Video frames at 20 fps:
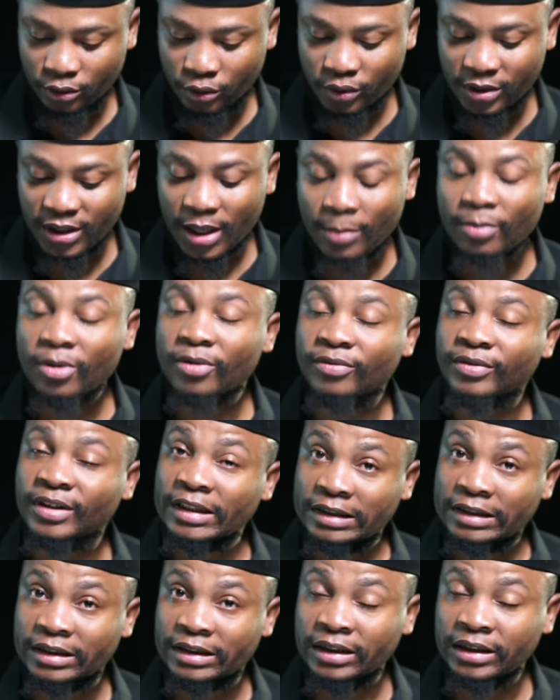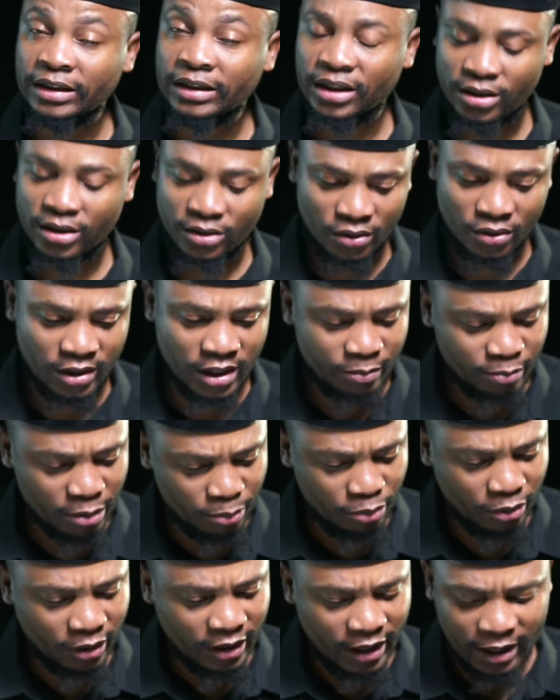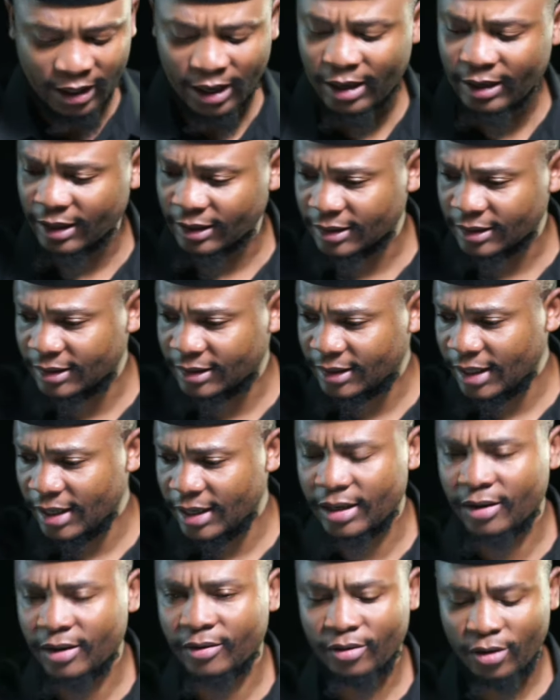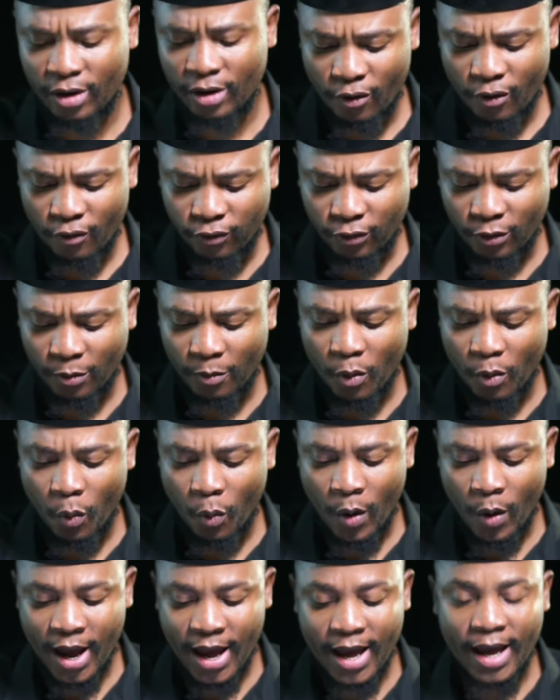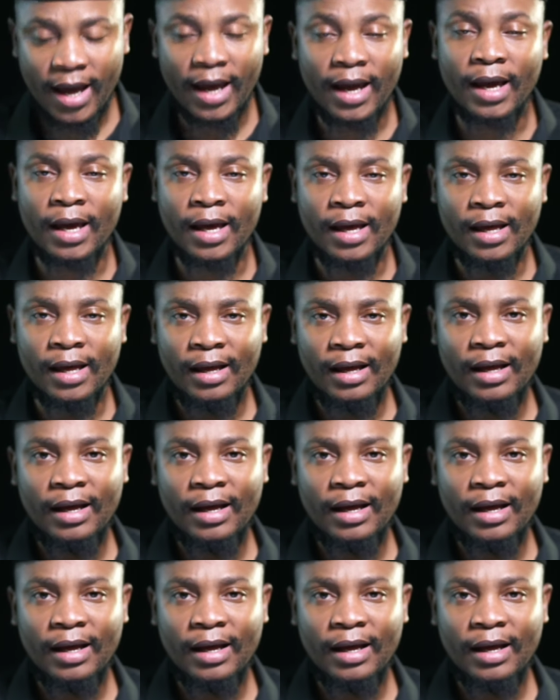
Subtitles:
to some of these details so that people can understand from where